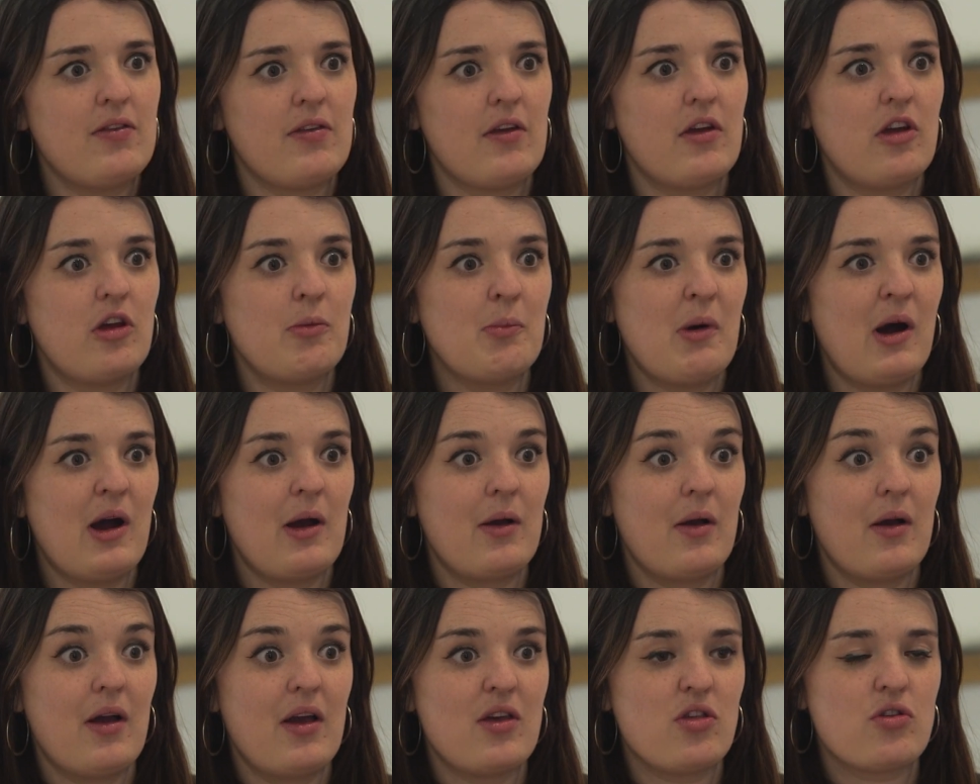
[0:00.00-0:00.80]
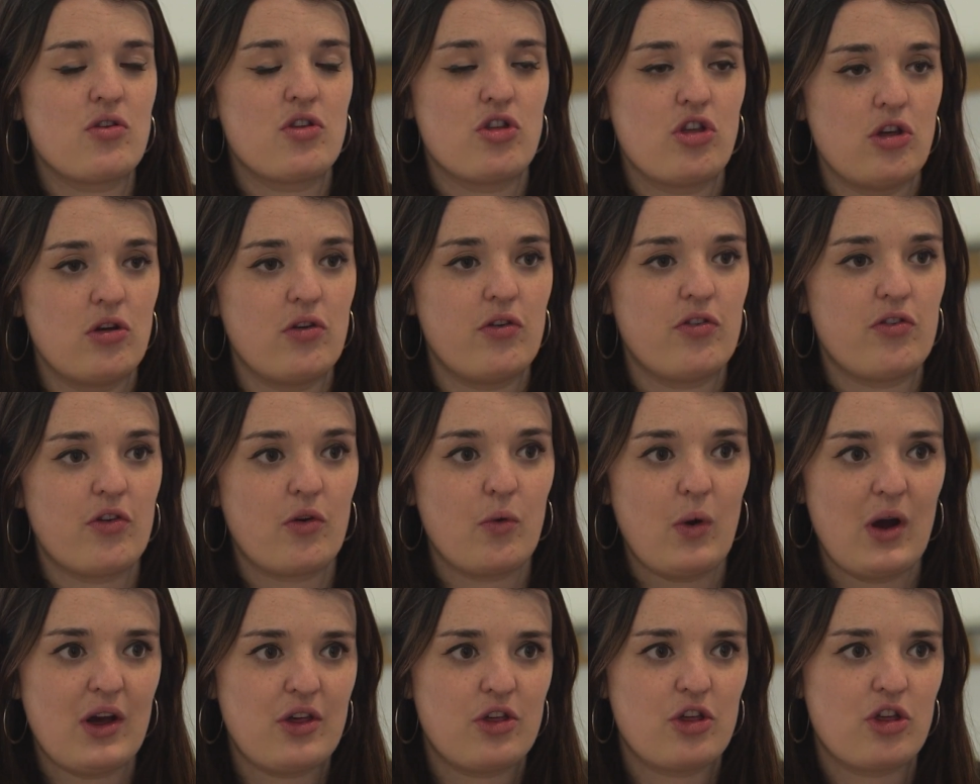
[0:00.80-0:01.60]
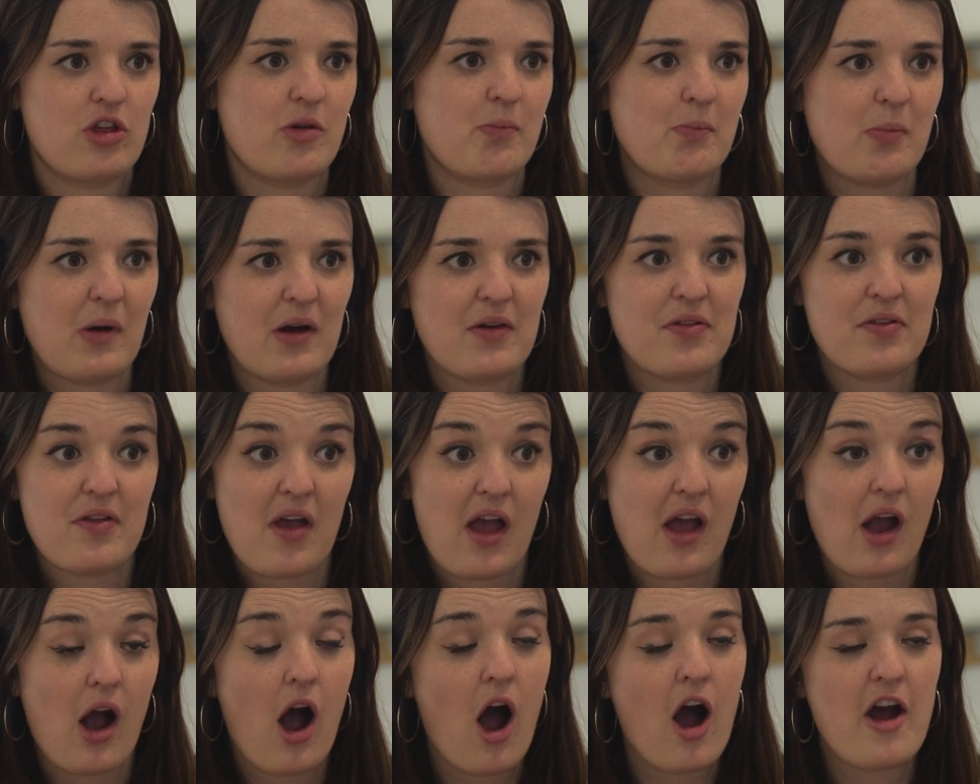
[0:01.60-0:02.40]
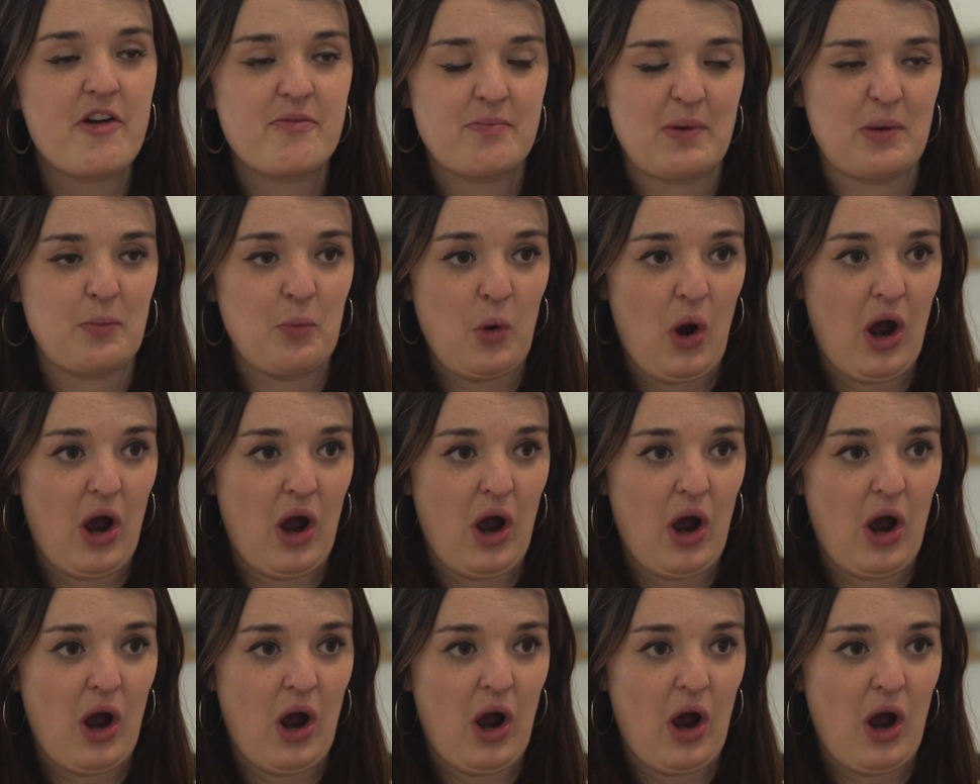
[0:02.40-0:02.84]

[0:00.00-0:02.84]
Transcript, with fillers: So you might introduce a question by saying, I've been